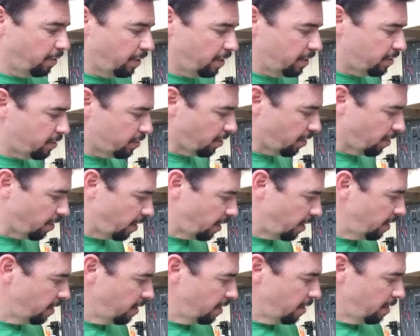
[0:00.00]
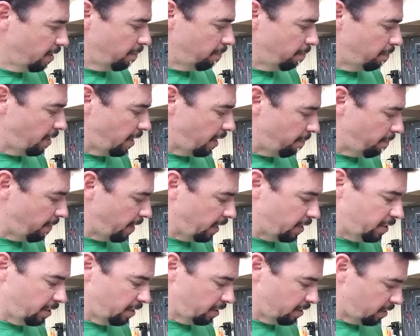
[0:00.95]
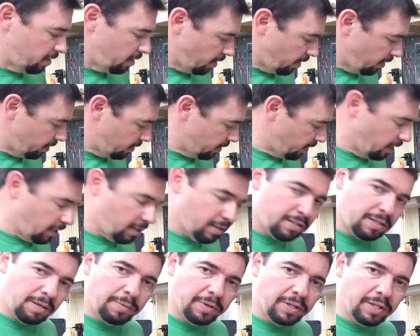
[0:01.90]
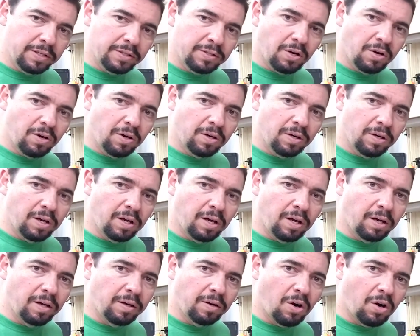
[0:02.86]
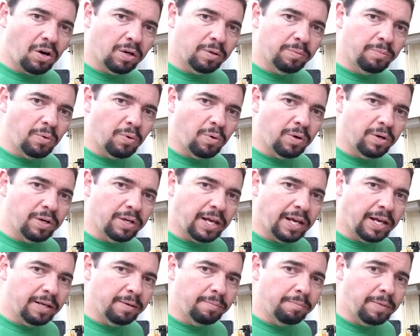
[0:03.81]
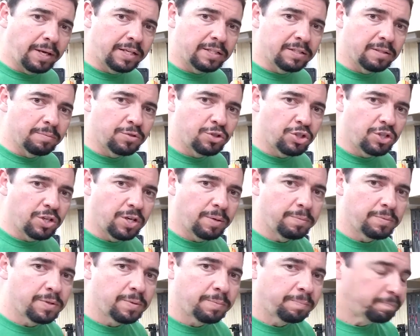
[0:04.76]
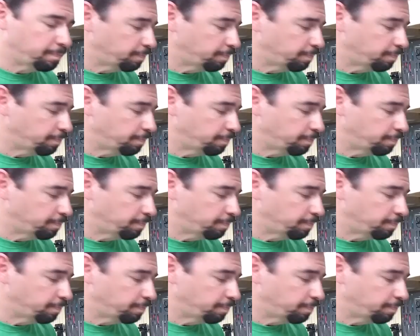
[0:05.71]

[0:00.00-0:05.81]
sturdy, but I may just take some of this hardboard and make some shims,